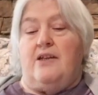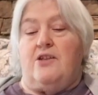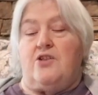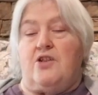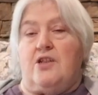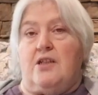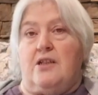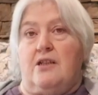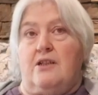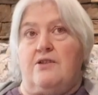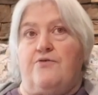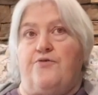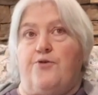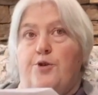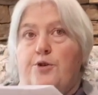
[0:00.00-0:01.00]
She
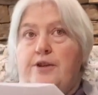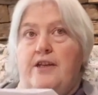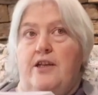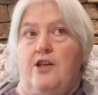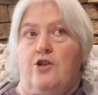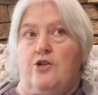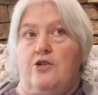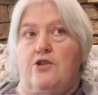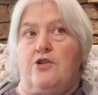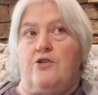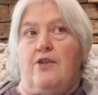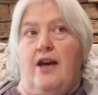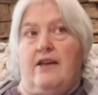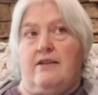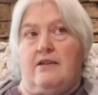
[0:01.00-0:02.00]
is, for the year
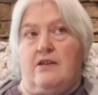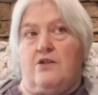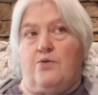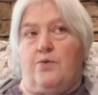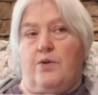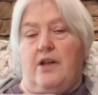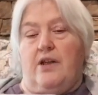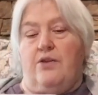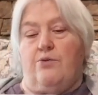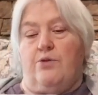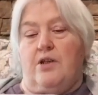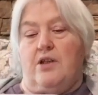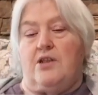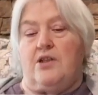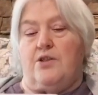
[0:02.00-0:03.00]

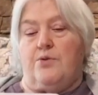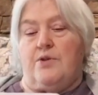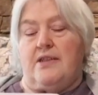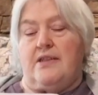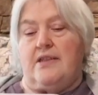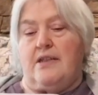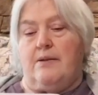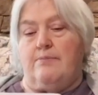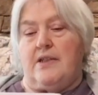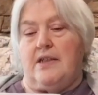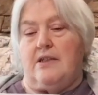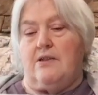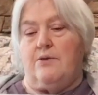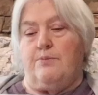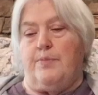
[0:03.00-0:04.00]
2023, she was
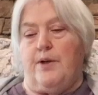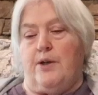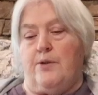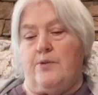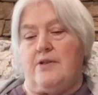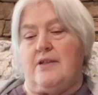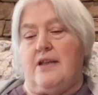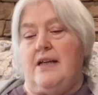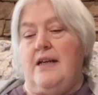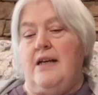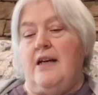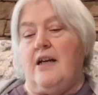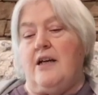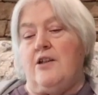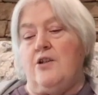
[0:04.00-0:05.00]
attempting to post
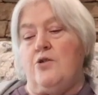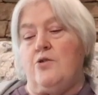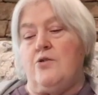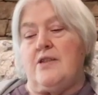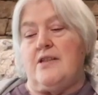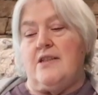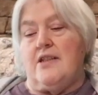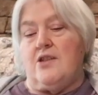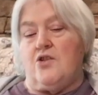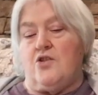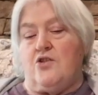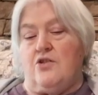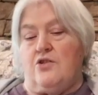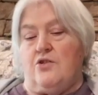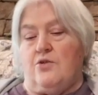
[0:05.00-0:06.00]
a new stitch
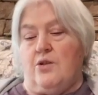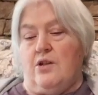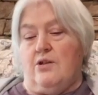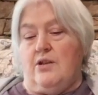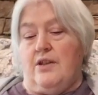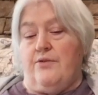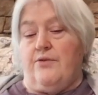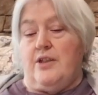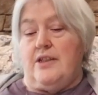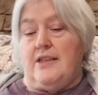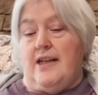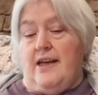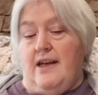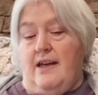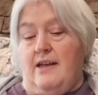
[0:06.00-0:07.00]
tutorial every
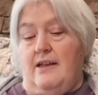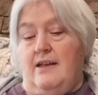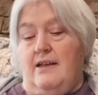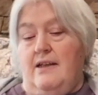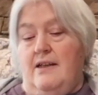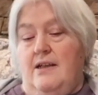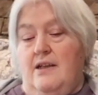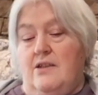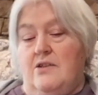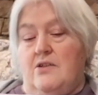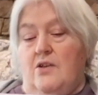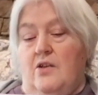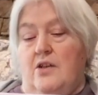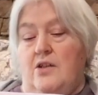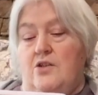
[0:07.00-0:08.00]
day
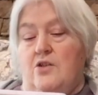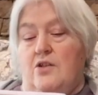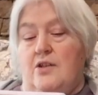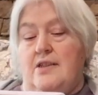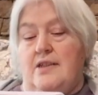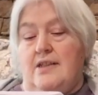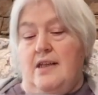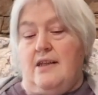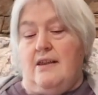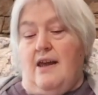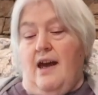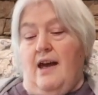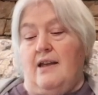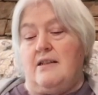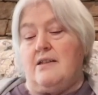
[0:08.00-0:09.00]
so that you could see
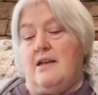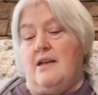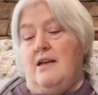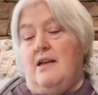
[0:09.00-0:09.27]
that.